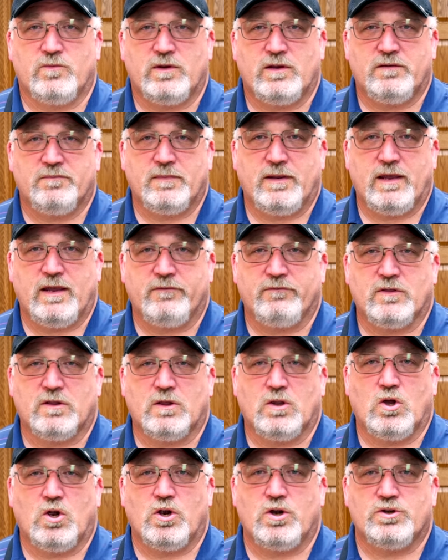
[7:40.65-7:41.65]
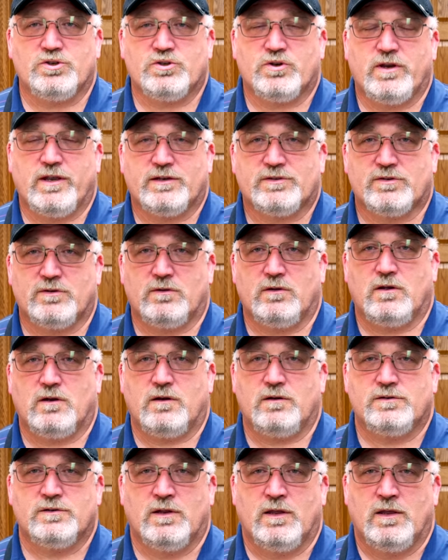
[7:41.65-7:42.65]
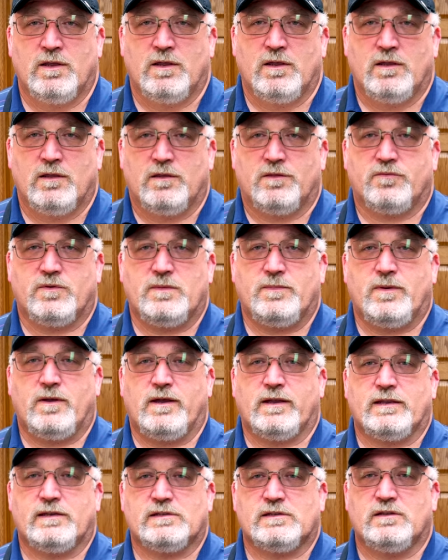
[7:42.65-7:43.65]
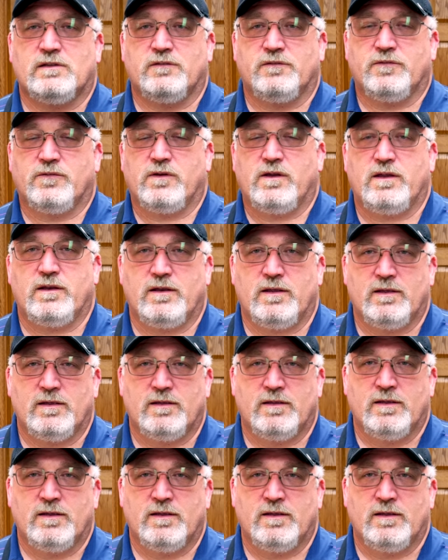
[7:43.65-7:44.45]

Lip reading: We even have them the large or extra large. Three pockets in the front,